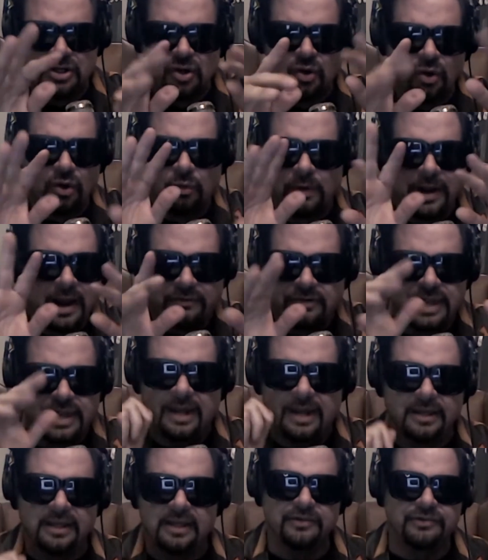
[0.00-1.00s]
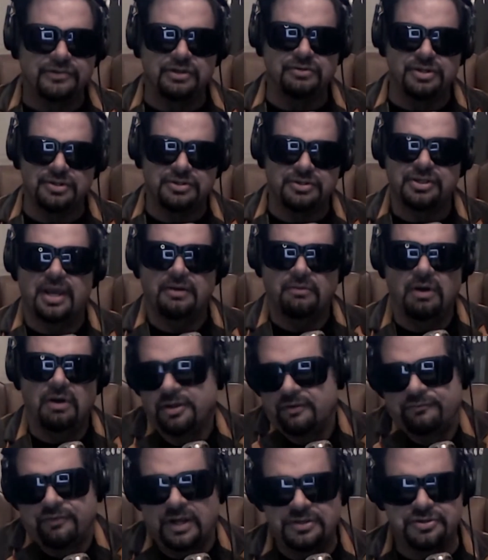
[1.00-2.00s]
or whatever that is, you just say, well,
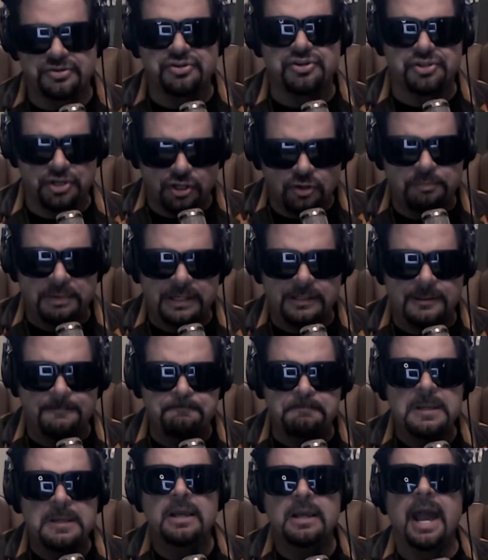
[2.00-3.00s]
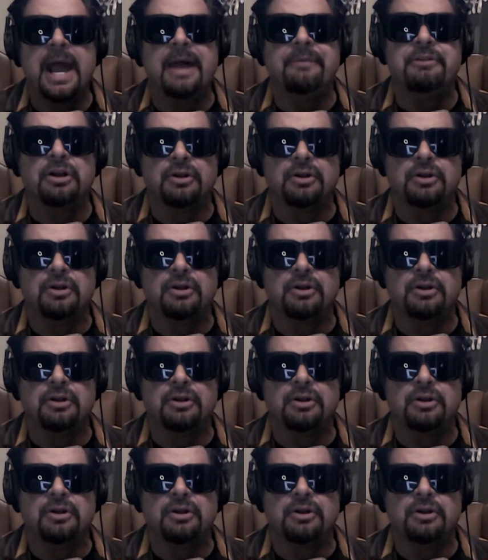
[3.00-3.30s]
your friends are stupid and